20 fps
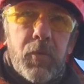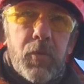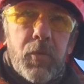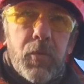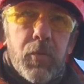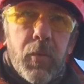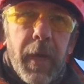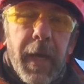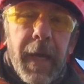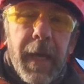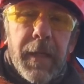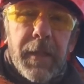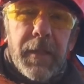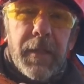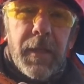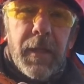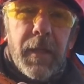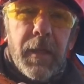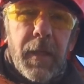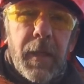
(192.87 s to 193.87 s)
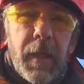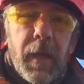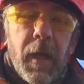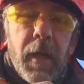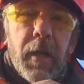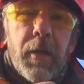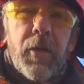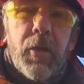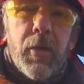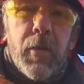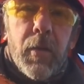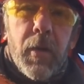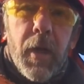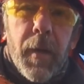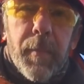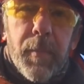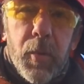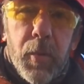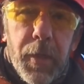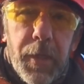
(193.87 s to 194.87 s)
drastically
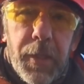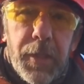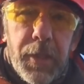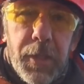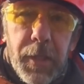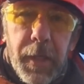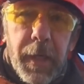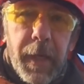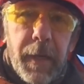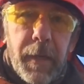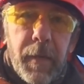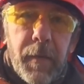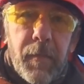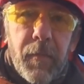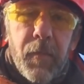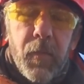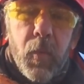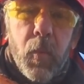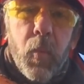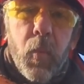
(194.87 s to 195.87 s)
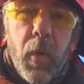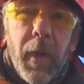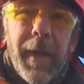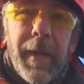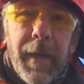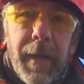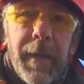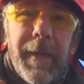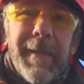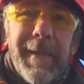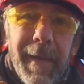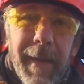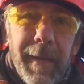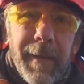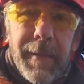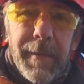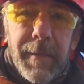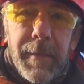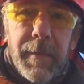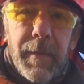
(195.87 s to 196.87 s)
underappreciated for what it
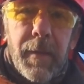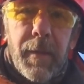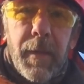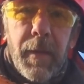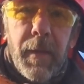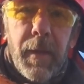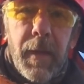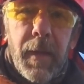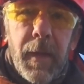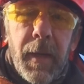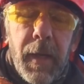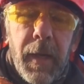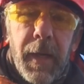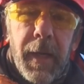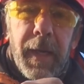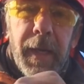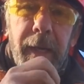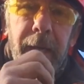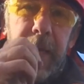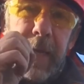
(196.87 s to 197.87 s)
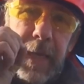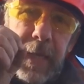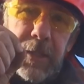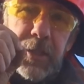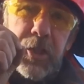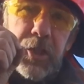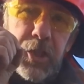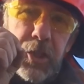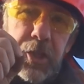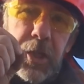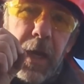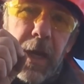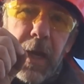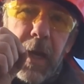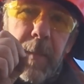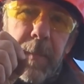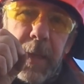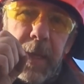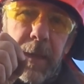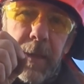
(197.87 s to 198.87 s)
does. Its
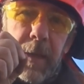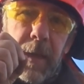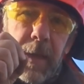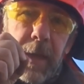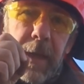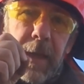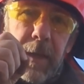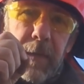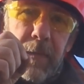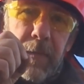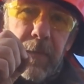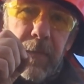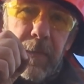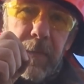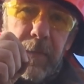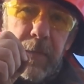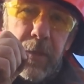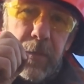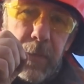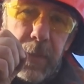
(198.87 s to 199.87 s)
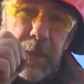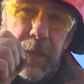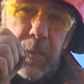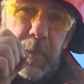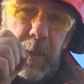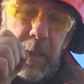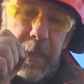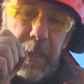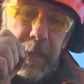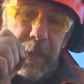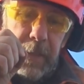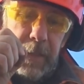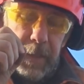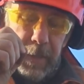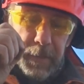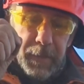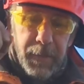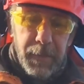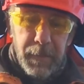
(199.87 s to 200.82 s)
job in life, to explain this,